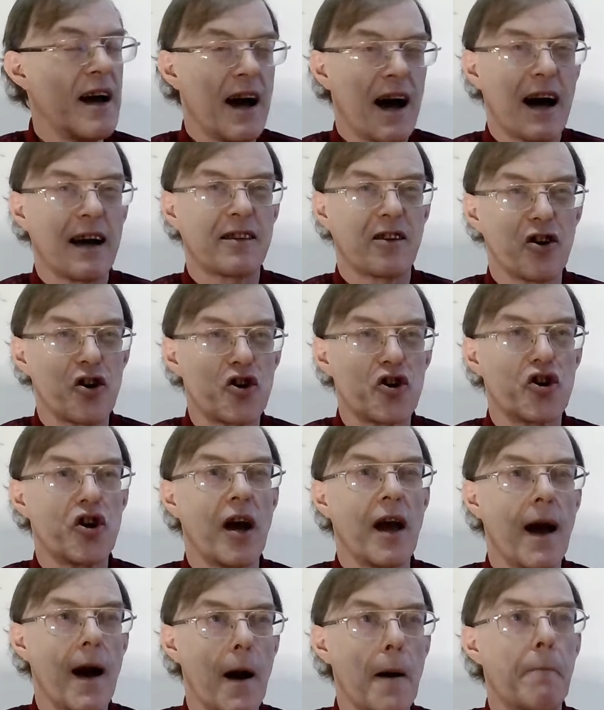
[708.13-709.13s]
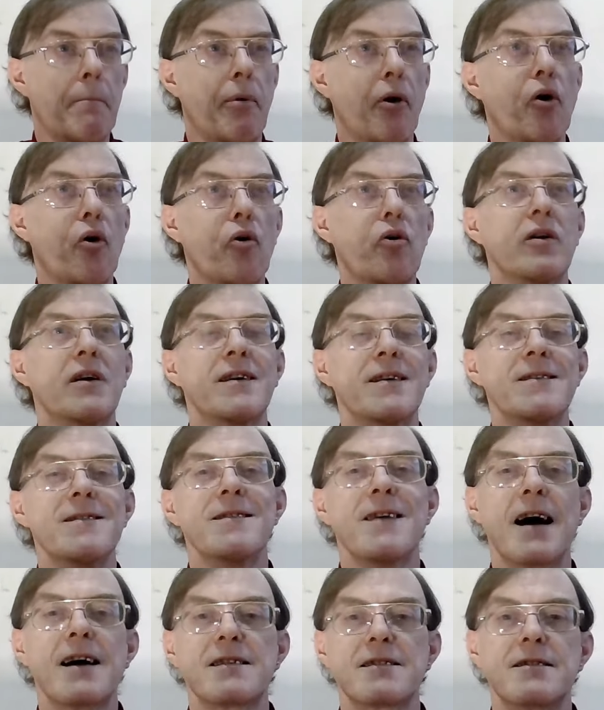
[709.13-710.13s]
at the sheer appalling
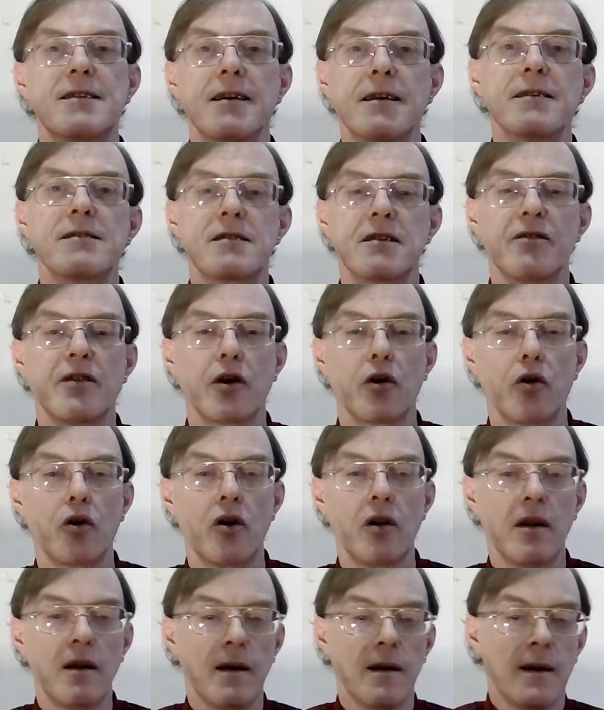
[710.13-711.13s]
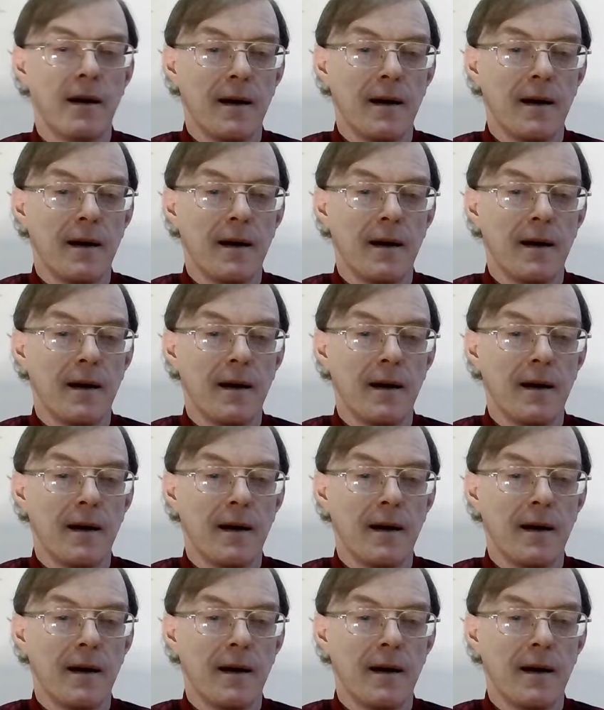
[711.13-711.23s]
nastiness of it all.